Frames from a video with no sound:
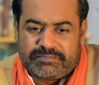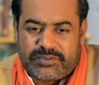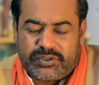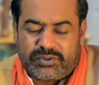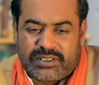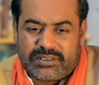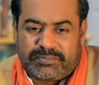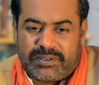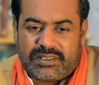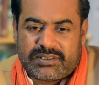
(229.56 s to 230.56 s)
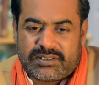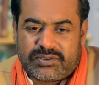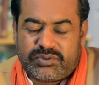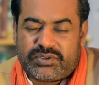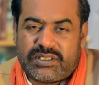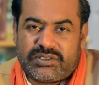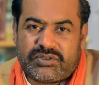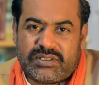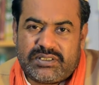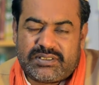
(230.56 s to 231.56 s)
during the past 2
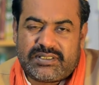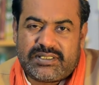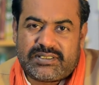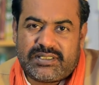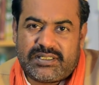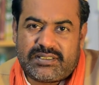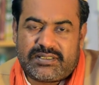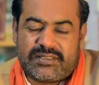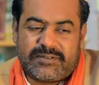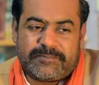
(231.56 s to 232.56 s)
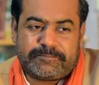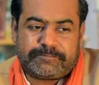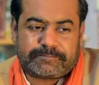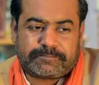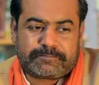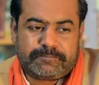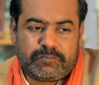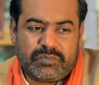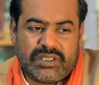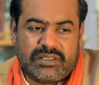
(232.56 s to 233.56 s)
centuries, they sent
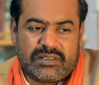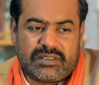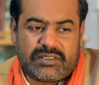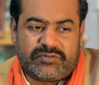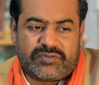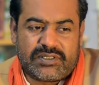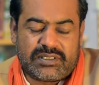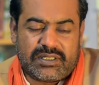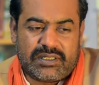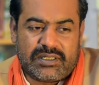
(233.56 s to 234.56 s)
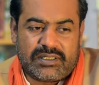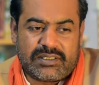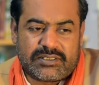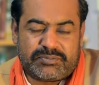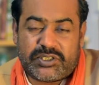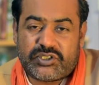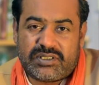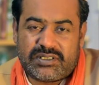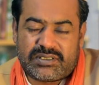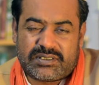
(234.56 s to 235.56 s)
the different
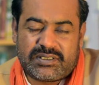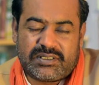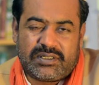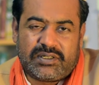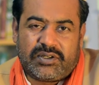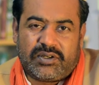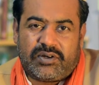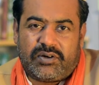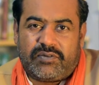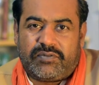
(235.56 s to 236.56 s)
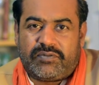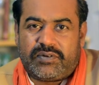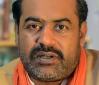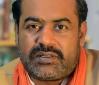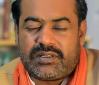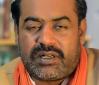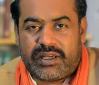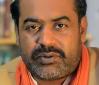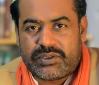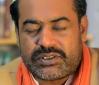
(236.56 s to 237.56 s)
specialists of the
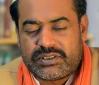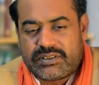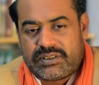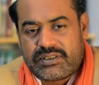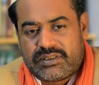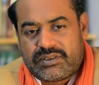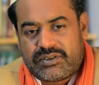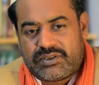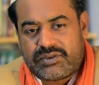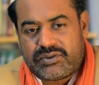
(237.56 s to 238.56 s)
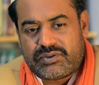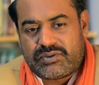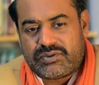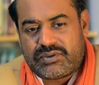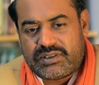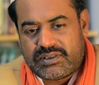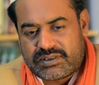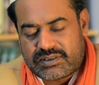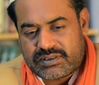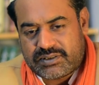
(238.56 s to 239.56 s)
language to
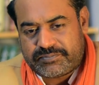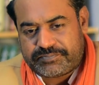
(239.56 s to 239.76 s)
these